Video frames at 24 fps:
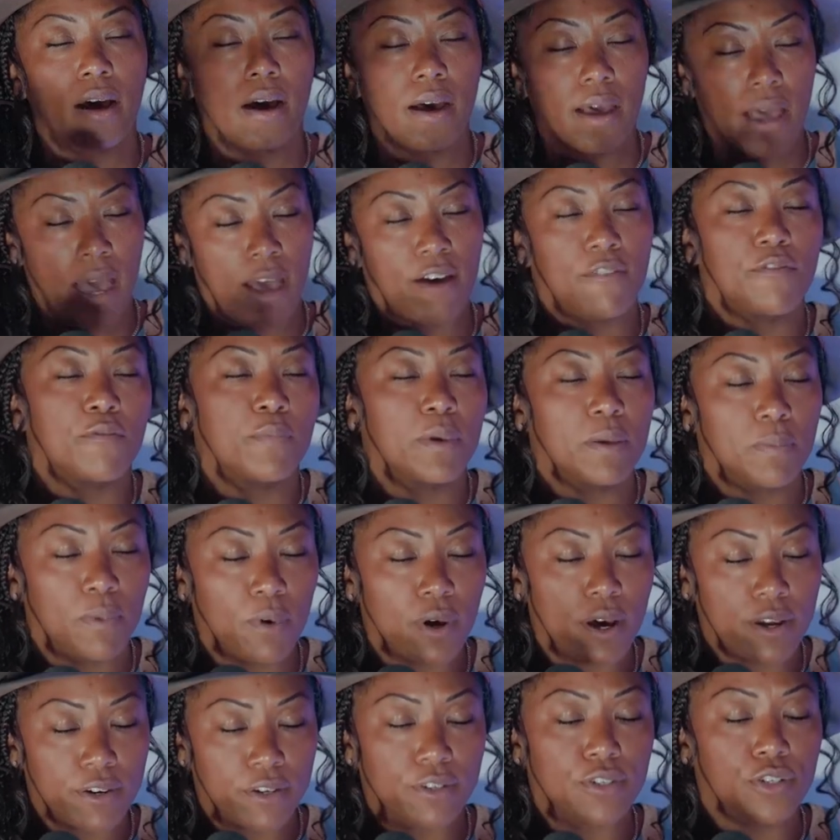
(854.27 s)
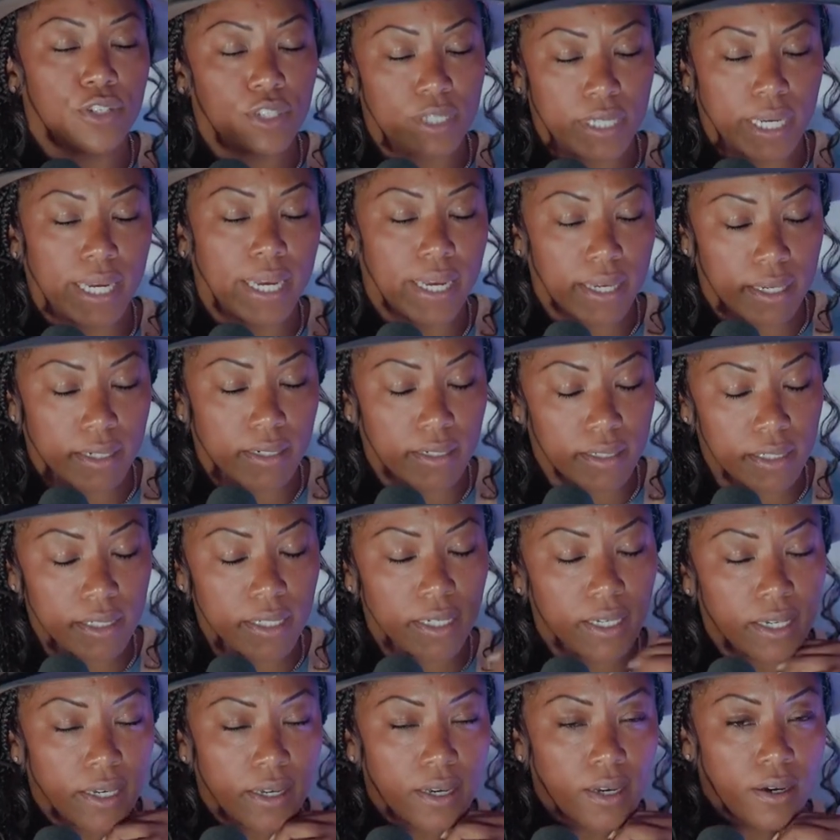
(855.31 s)
have people understand
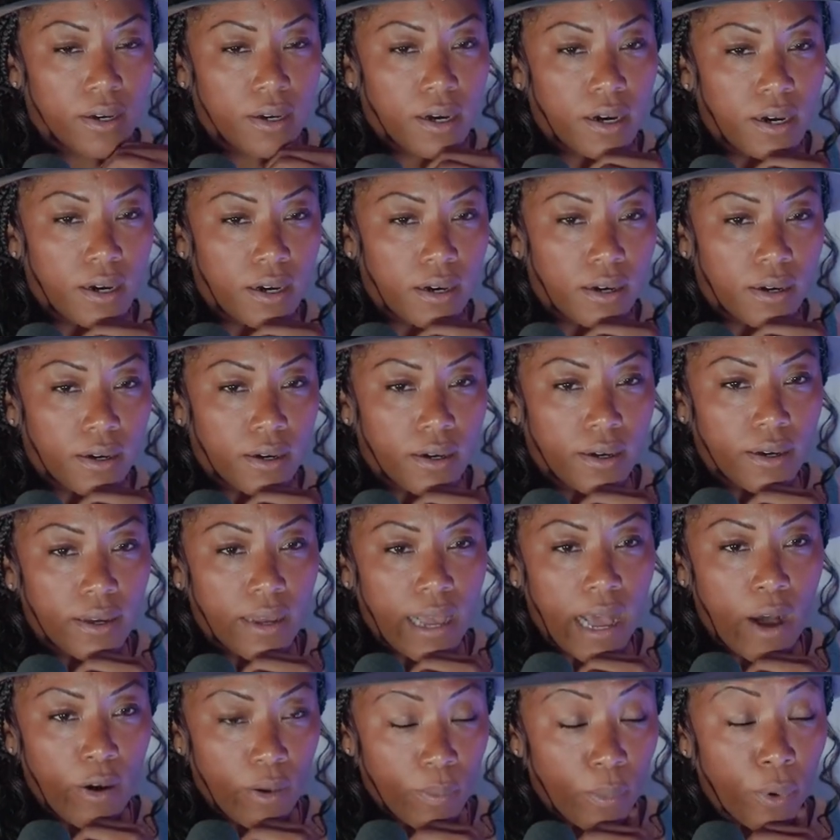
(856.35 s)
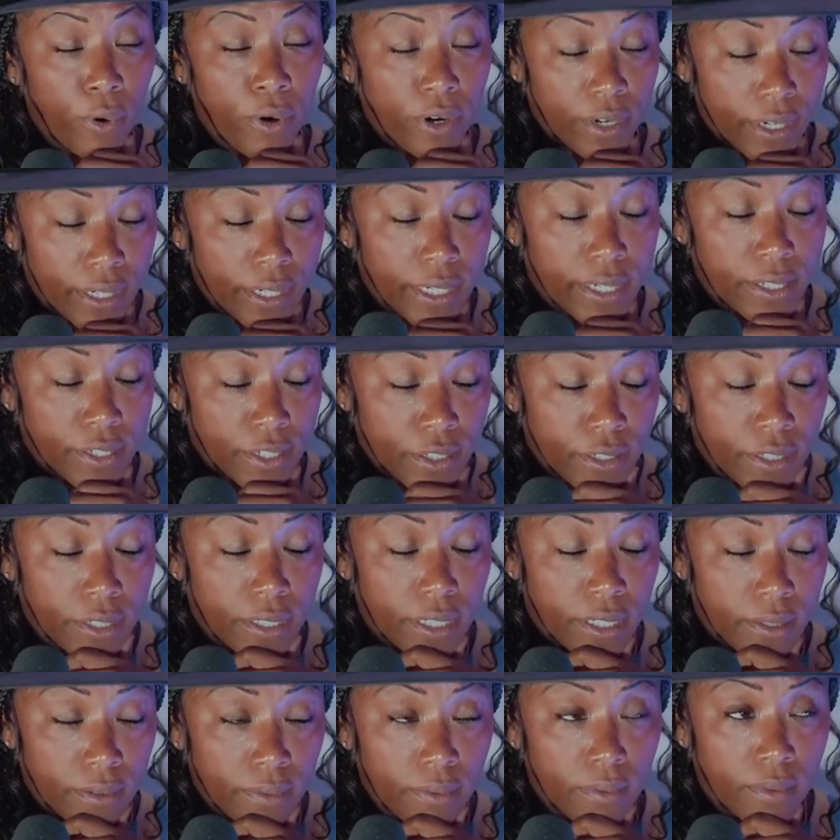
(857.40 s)
uh, how important it is to
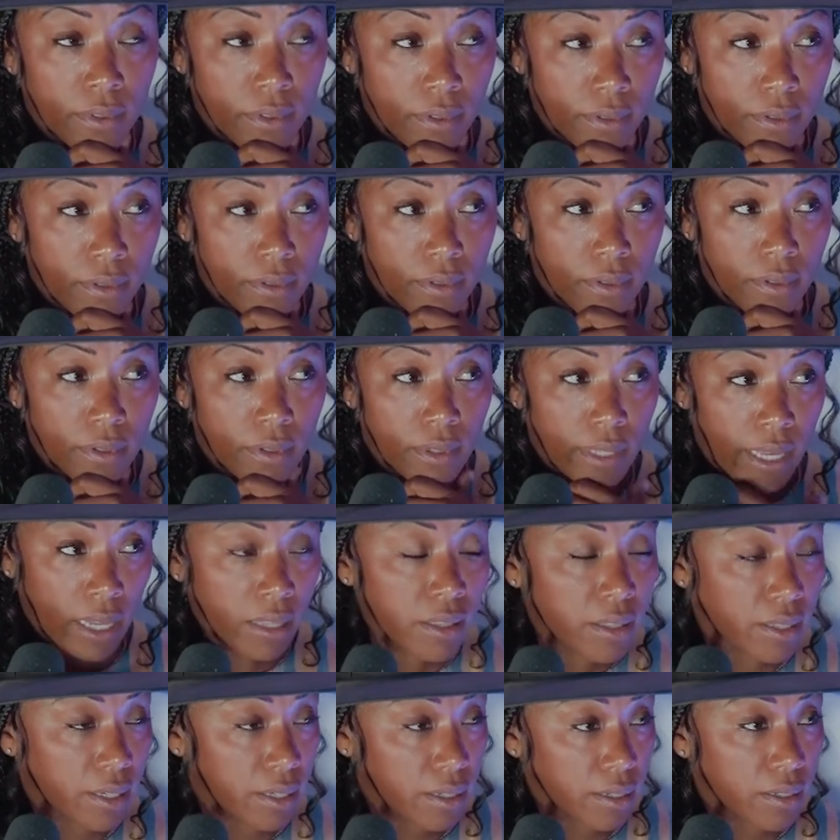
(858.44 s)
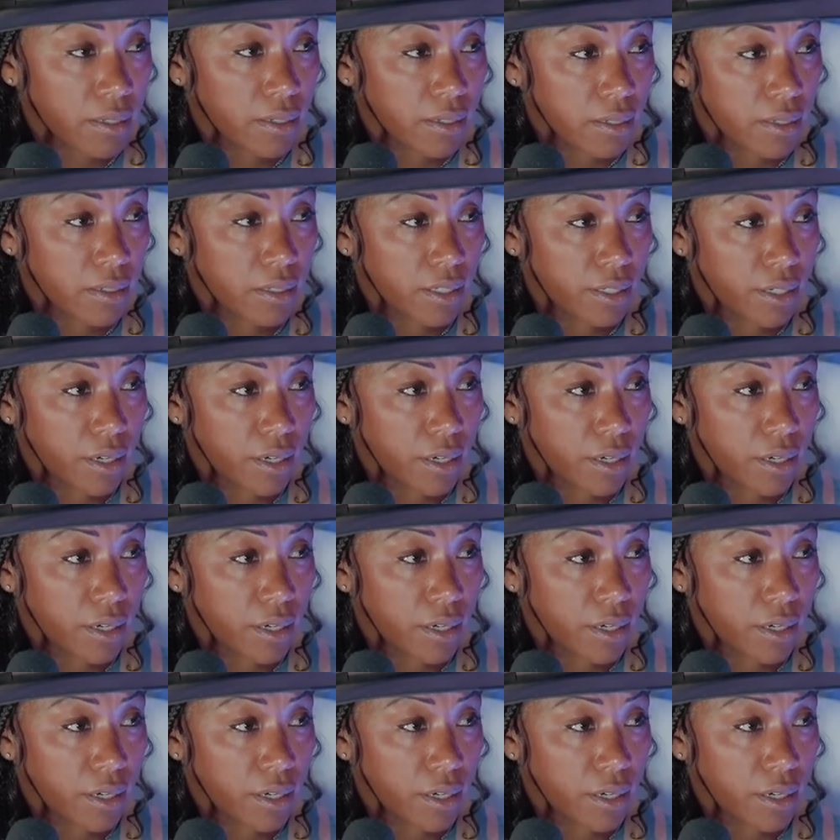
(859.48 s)
eat healthy you